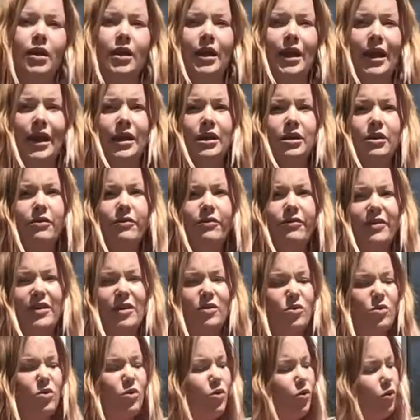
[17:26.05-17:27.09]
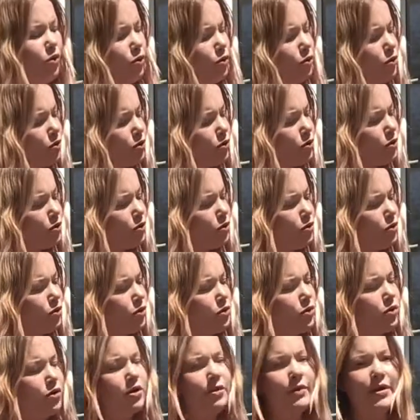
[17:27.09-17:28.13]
Can you feel all the